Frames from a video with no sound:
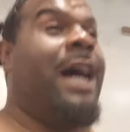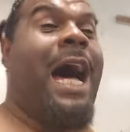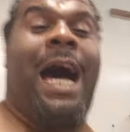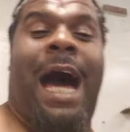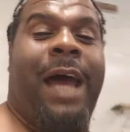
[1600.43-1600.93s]

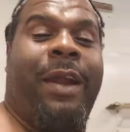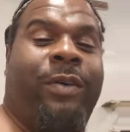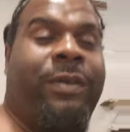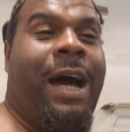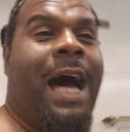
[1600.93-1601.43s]
I, I
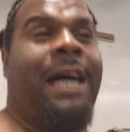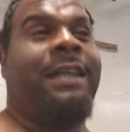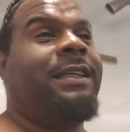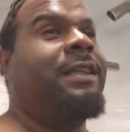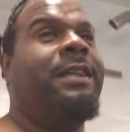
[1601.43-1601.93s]
don't
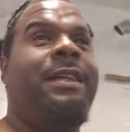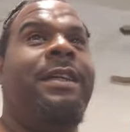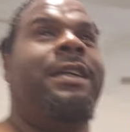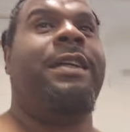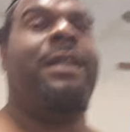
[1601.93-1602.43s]
I
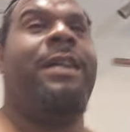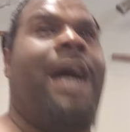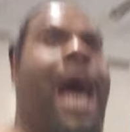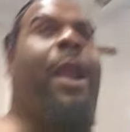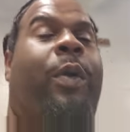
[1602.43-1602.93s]

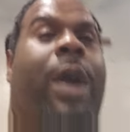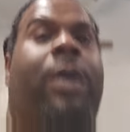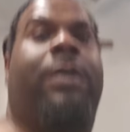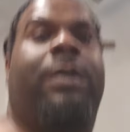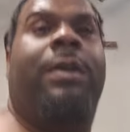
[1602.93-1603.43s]
I don't
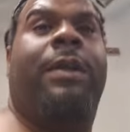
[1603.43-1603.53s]
know.